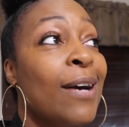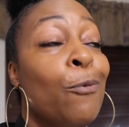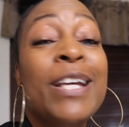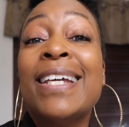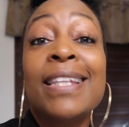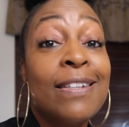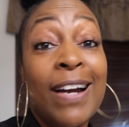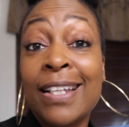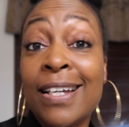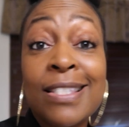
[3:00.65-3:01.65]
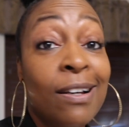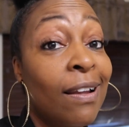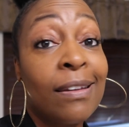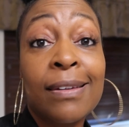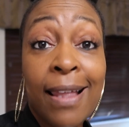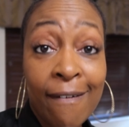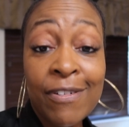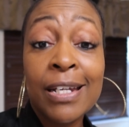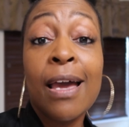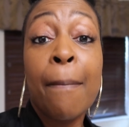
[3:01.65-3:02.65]
We didn't leave out of there till
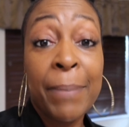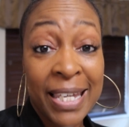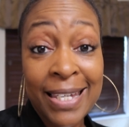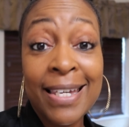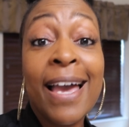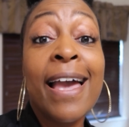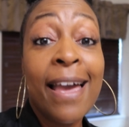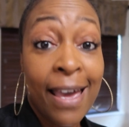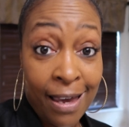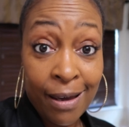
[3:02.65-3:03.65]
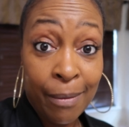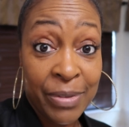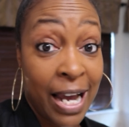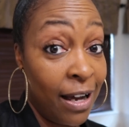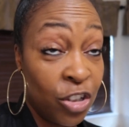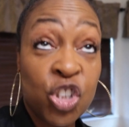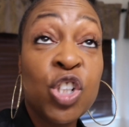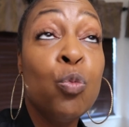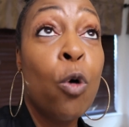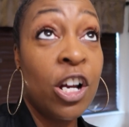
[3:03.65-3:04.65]
11 p.m., y'all.
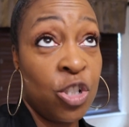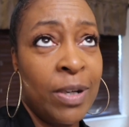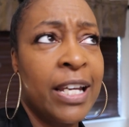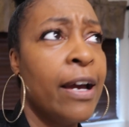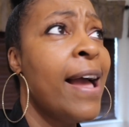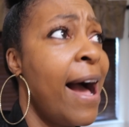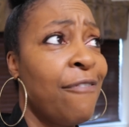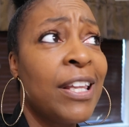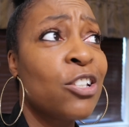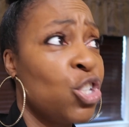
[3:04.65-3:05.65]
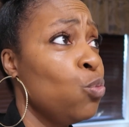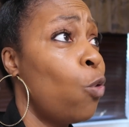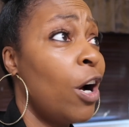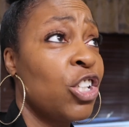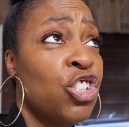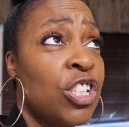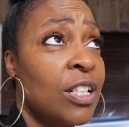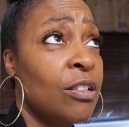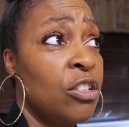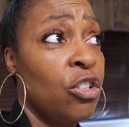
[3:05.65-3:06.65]
She washed my hair. I feel like she washed
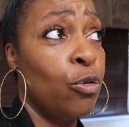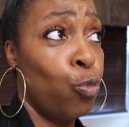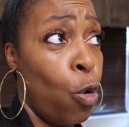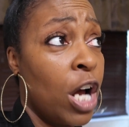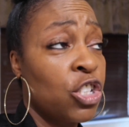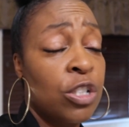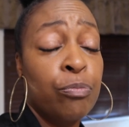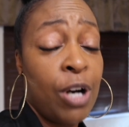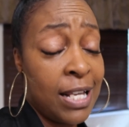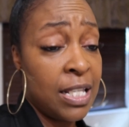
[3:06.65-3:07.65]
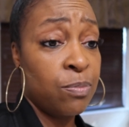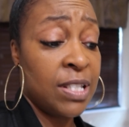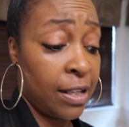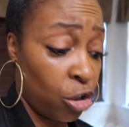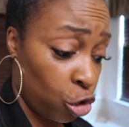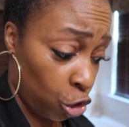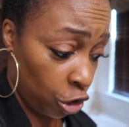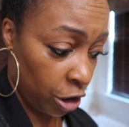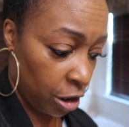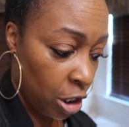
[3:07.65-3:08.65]
it. The washing process was like a
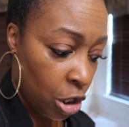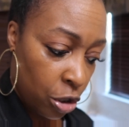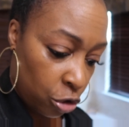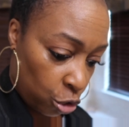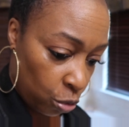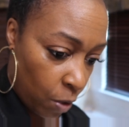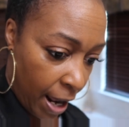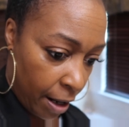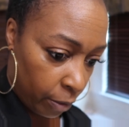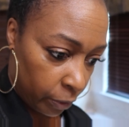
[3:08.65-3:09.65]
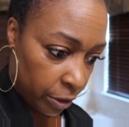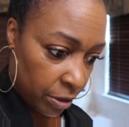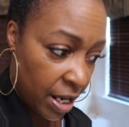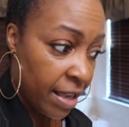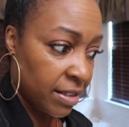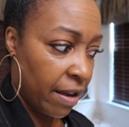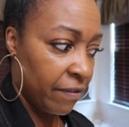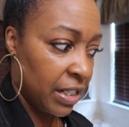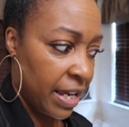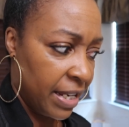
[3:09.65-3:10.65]
good 2 hours,
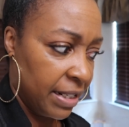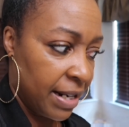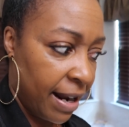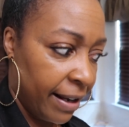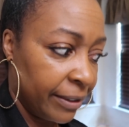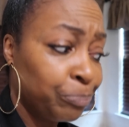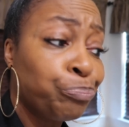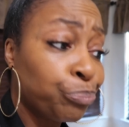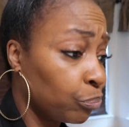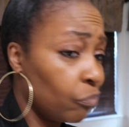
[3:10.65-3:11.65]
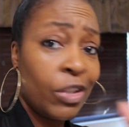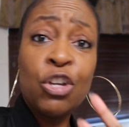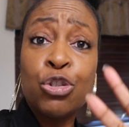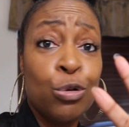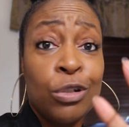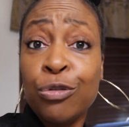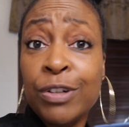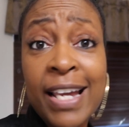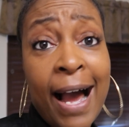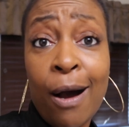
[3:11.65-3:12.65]
7, 8, 9. 2 to
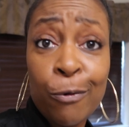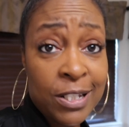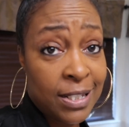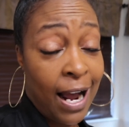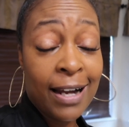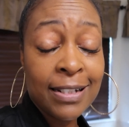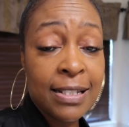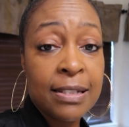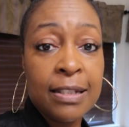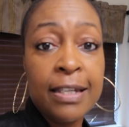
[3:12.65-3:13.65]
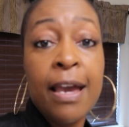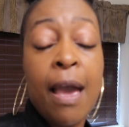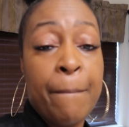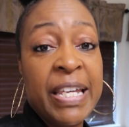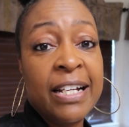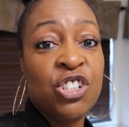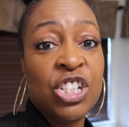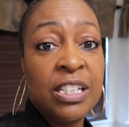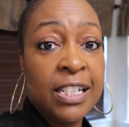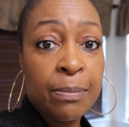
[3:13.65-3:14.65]
3 hours, honestly, because
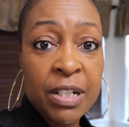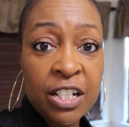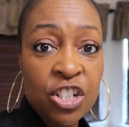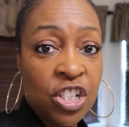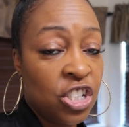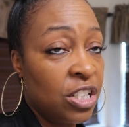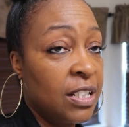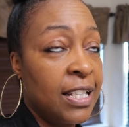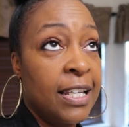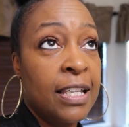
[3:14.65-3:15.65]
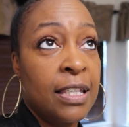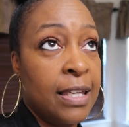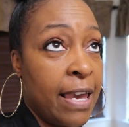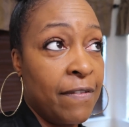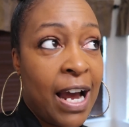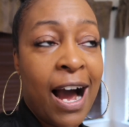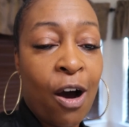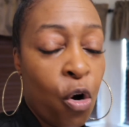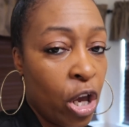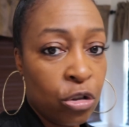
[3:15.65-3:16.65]
she deep conditioned it, gave it
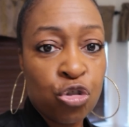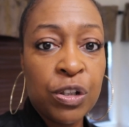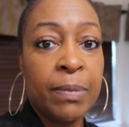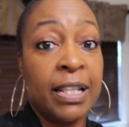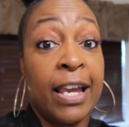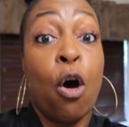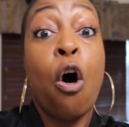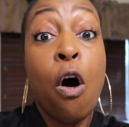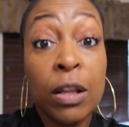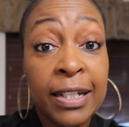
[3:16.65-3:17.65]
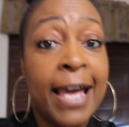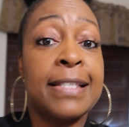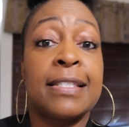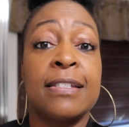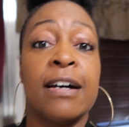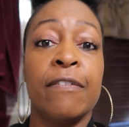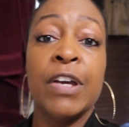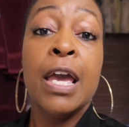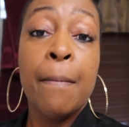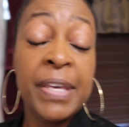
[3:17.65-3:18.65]
hot oil treatment, like all of that stuff,
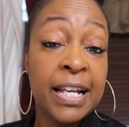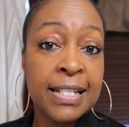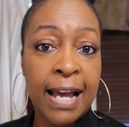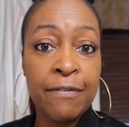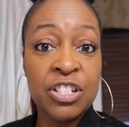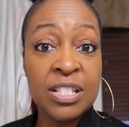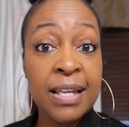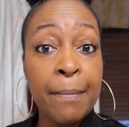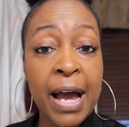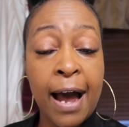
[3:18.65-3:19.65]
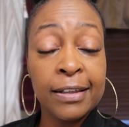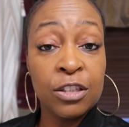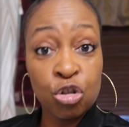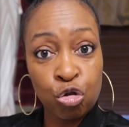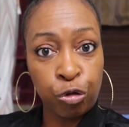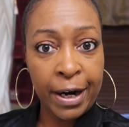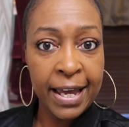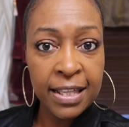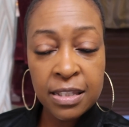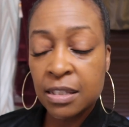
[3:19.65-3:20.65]
because I was just coming out of the
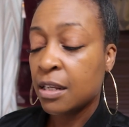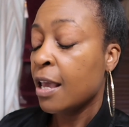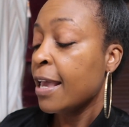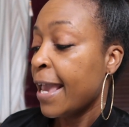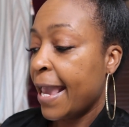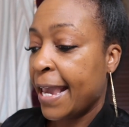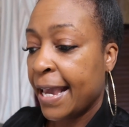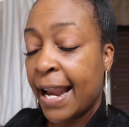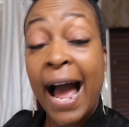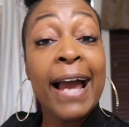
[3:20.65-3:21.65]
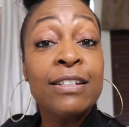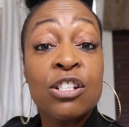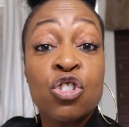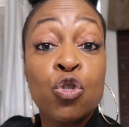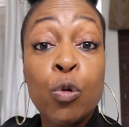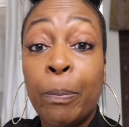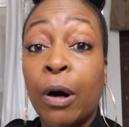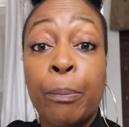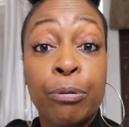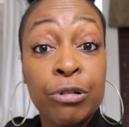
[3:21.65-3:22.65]
dreads. And I just super
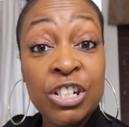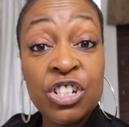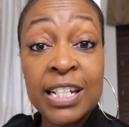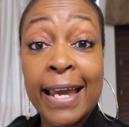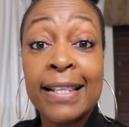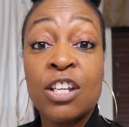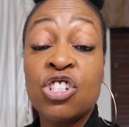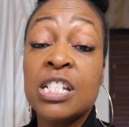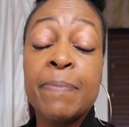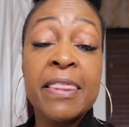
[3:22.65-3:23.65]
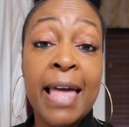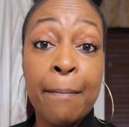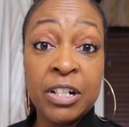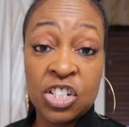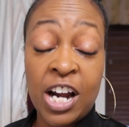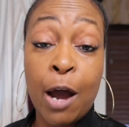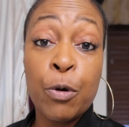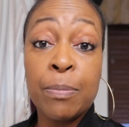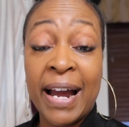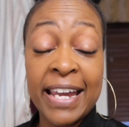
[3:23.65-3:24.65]
appreciate that she spent that much
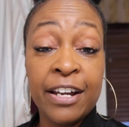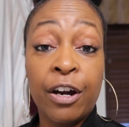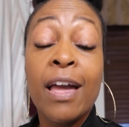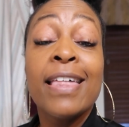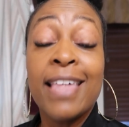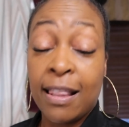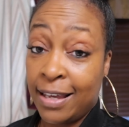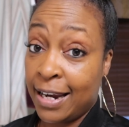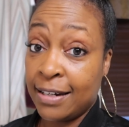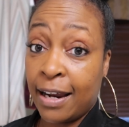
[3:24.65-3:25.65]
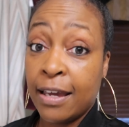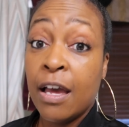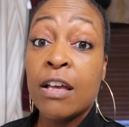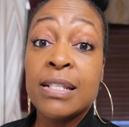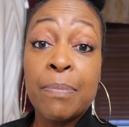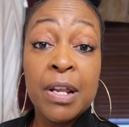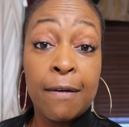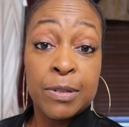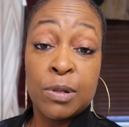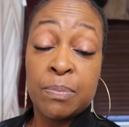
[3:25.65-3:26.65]
time with my hair that late at night. Something
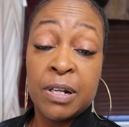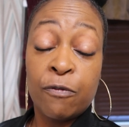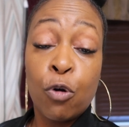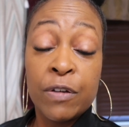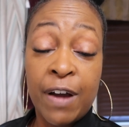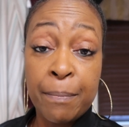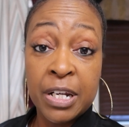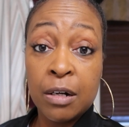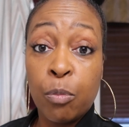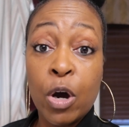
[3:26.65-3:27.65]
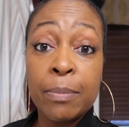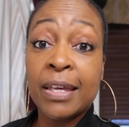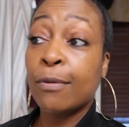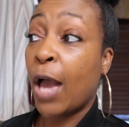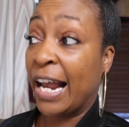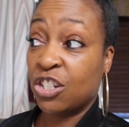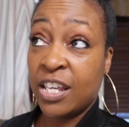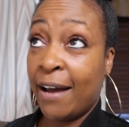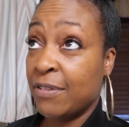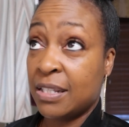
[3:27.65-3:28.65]
that was supposed to be a 45-minute appointment.
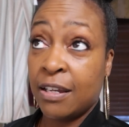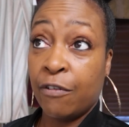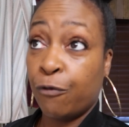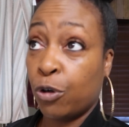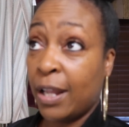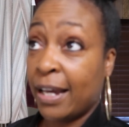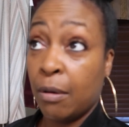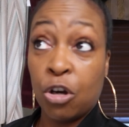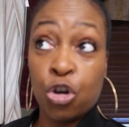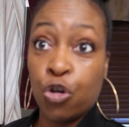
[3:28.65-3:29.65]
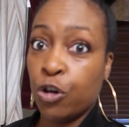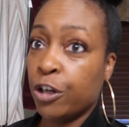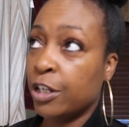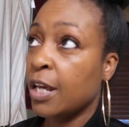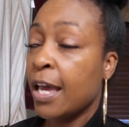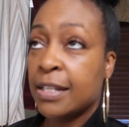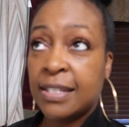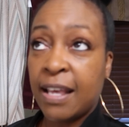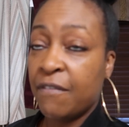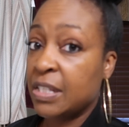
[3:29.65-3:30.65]
Actually, I was there for like a good
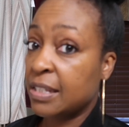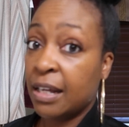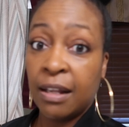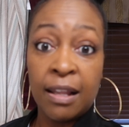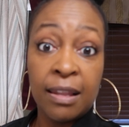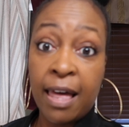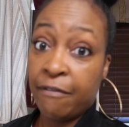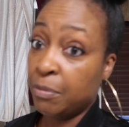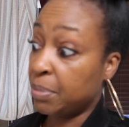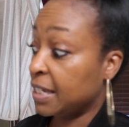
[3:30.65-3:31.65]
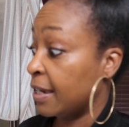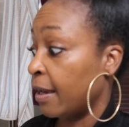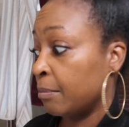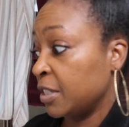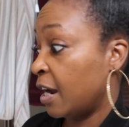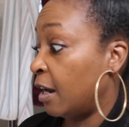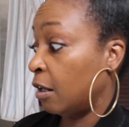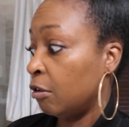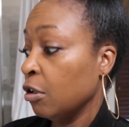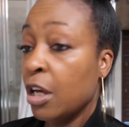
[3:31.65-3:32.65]
7 to 11 p.m.,
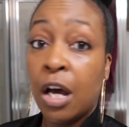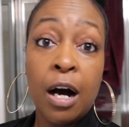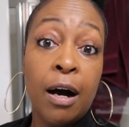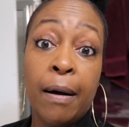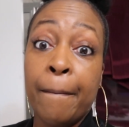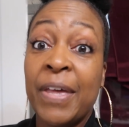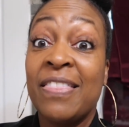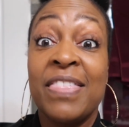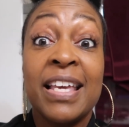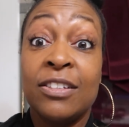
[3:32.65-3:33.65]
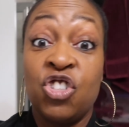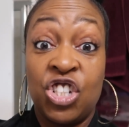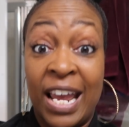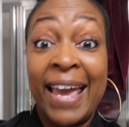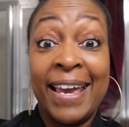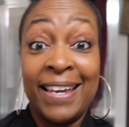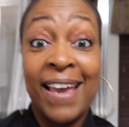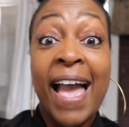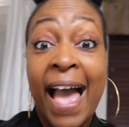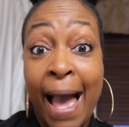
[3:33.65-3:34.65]
y'all. And then
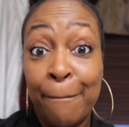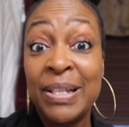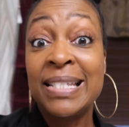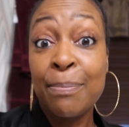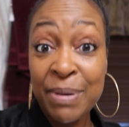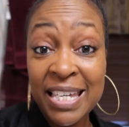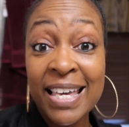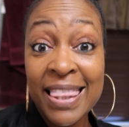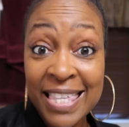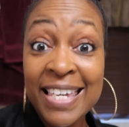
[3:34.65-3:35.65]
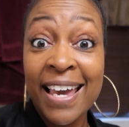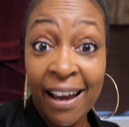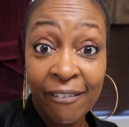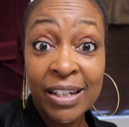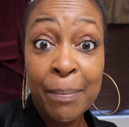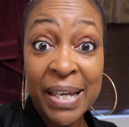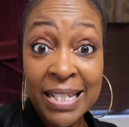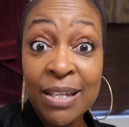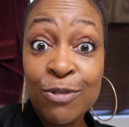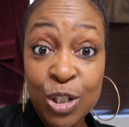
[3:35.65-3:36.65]
Jay happened to be in the area
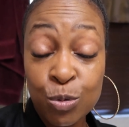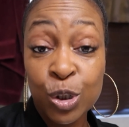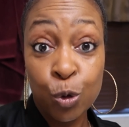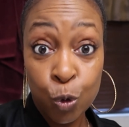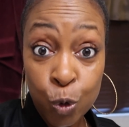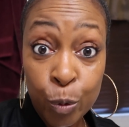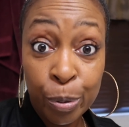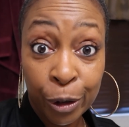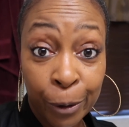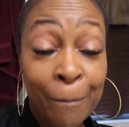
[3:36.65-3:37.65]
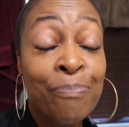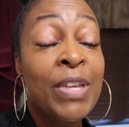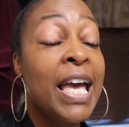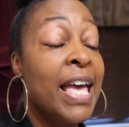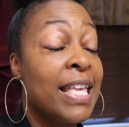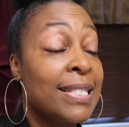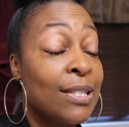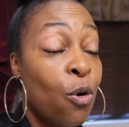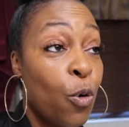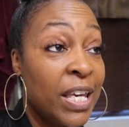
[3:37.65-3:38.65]
because he was doing Uber. And
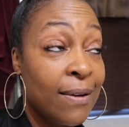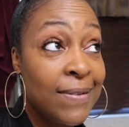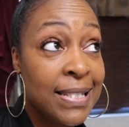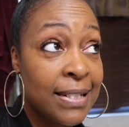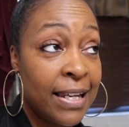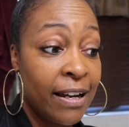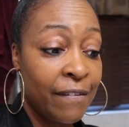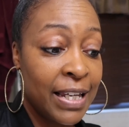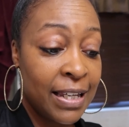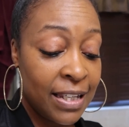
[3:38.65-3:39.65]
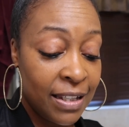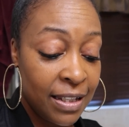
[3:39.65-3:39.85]
so he was in the area.